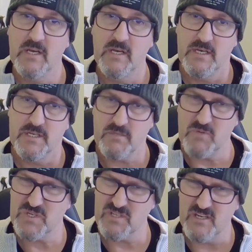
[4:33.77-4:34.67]
So
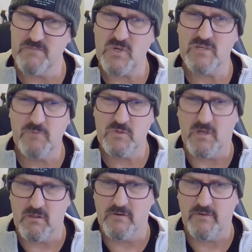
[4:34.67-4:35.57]
because of those possible
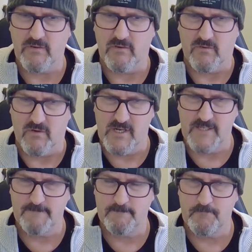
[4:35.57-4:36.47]
tolerances, right,
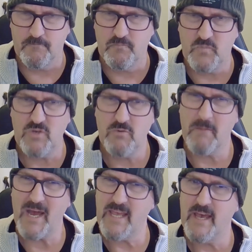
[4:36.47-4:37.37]
you
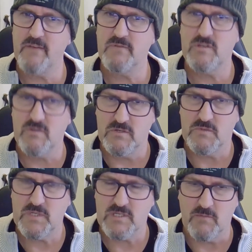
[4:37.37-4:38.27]
may have issues
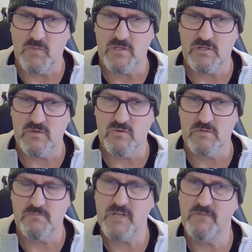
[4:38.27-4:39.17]
with some of your tools,
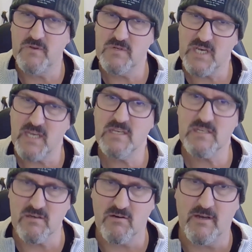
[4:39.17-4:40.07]
but if you take your
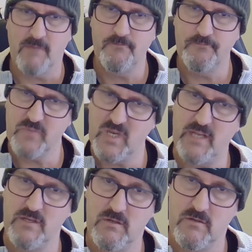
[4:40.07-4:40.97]
time
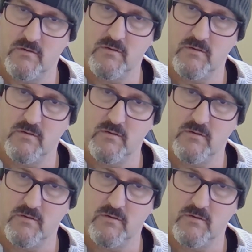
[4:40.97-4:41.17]
and you